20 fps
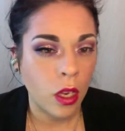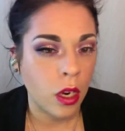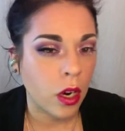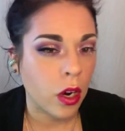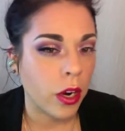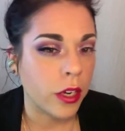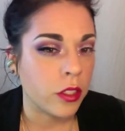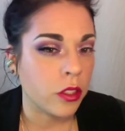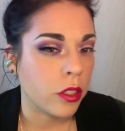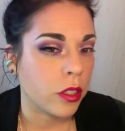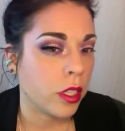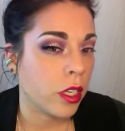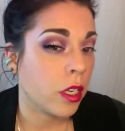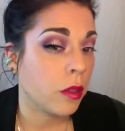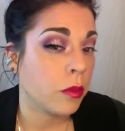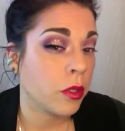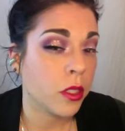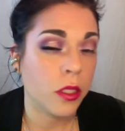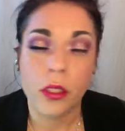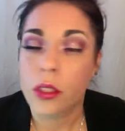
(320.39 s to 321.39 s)
Alright, so I think
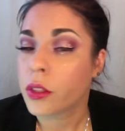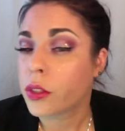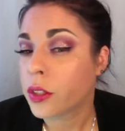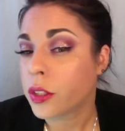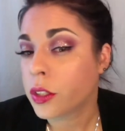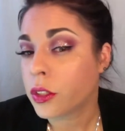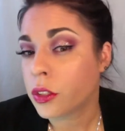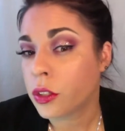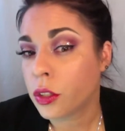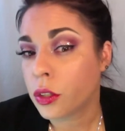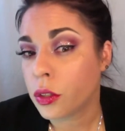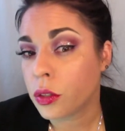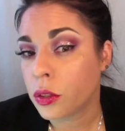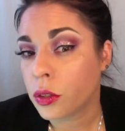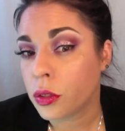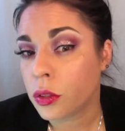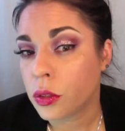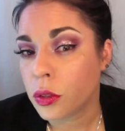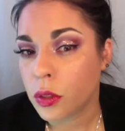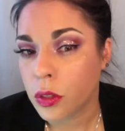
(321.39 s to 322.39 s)
I'm just going
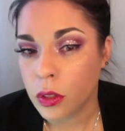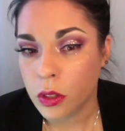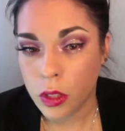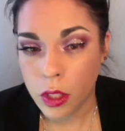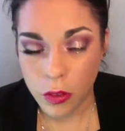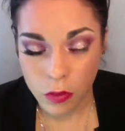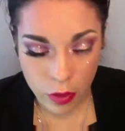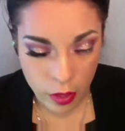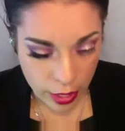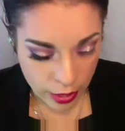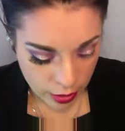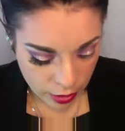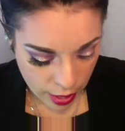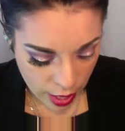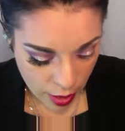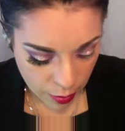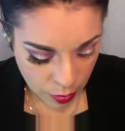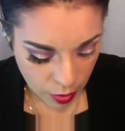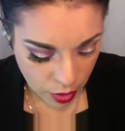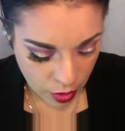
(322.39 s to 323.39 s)
to leave it at
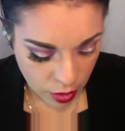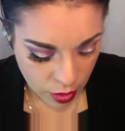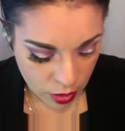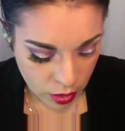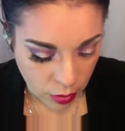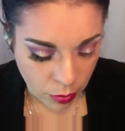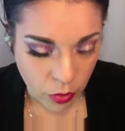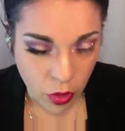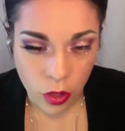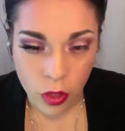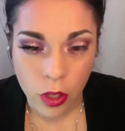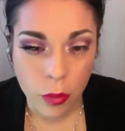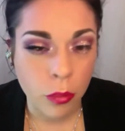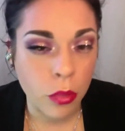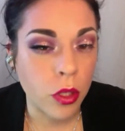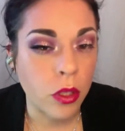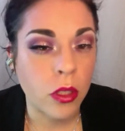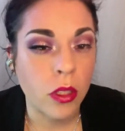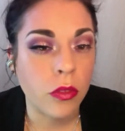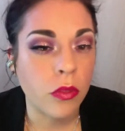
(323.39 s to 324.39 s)
that because I'm going to
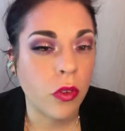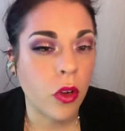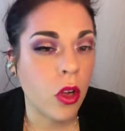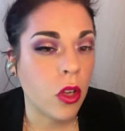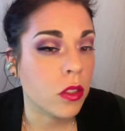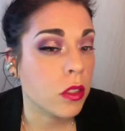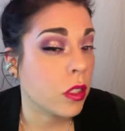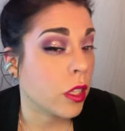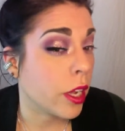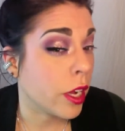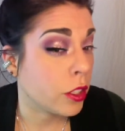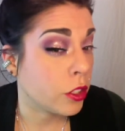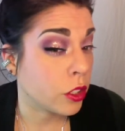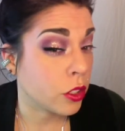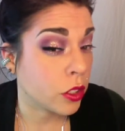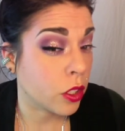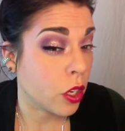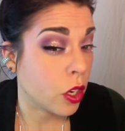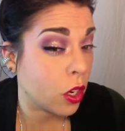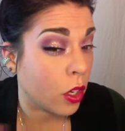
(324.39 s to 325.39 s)
put the false
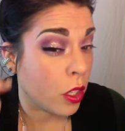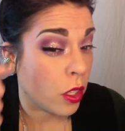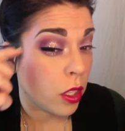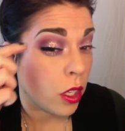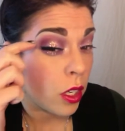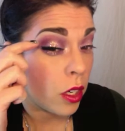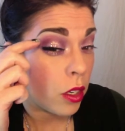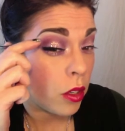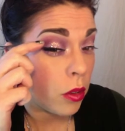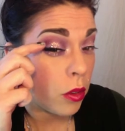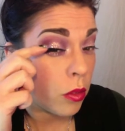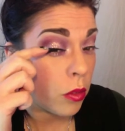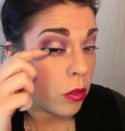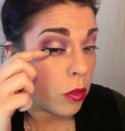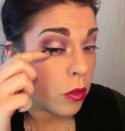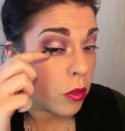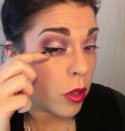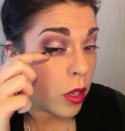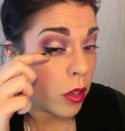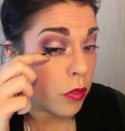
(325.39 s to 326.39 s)
lashes on, and then
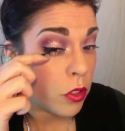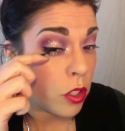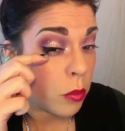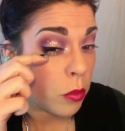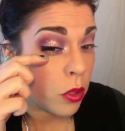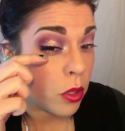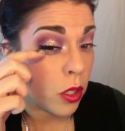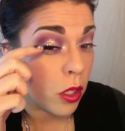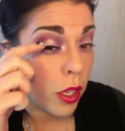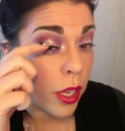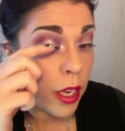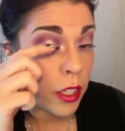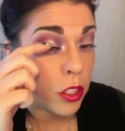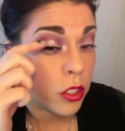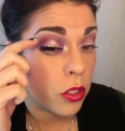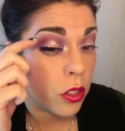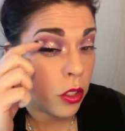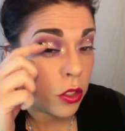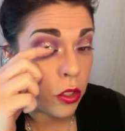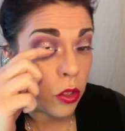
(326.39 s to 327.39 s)
after you put the
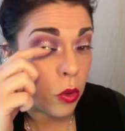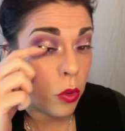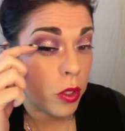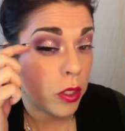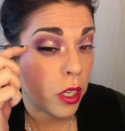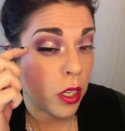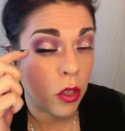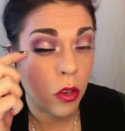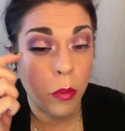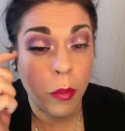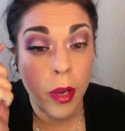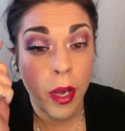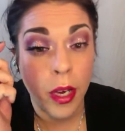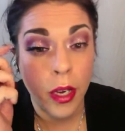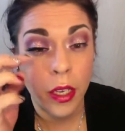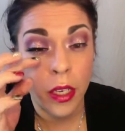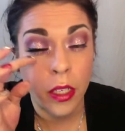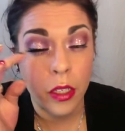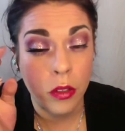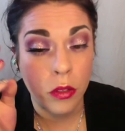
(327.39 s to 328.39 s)
lashes on, you always got to go
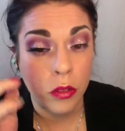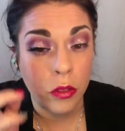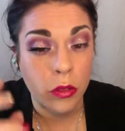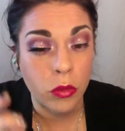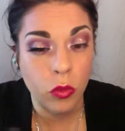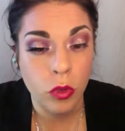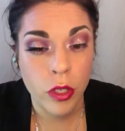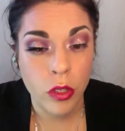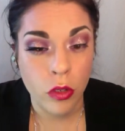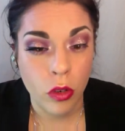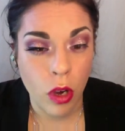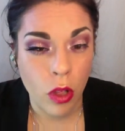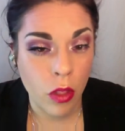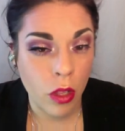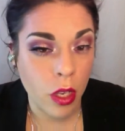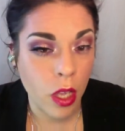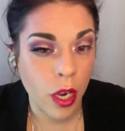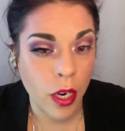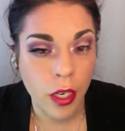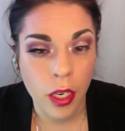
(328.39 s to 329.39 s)
back and redraw the
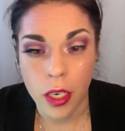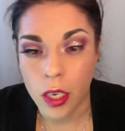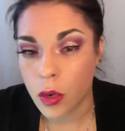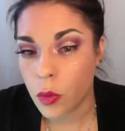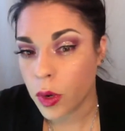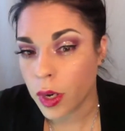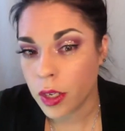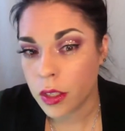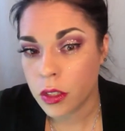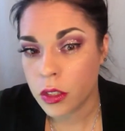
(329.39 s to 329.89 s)
line anyway.